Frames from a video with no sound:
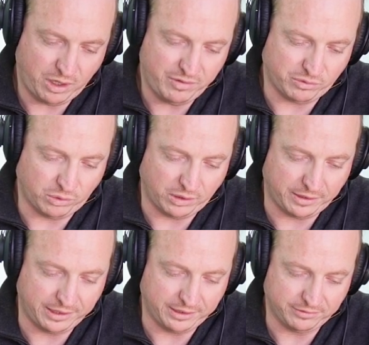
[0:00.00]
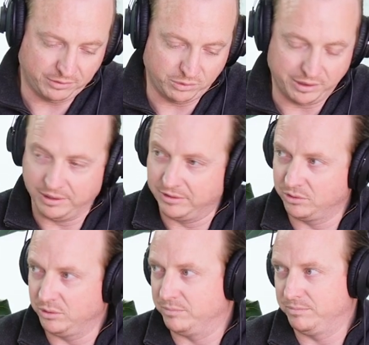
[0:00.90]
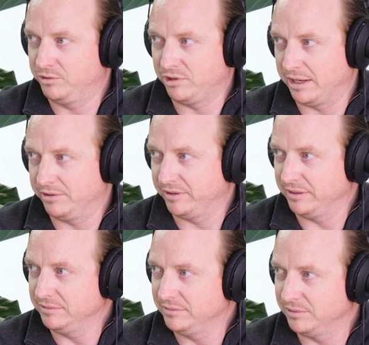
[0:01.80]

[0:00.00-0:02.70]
Overall, I think it's a good strategy.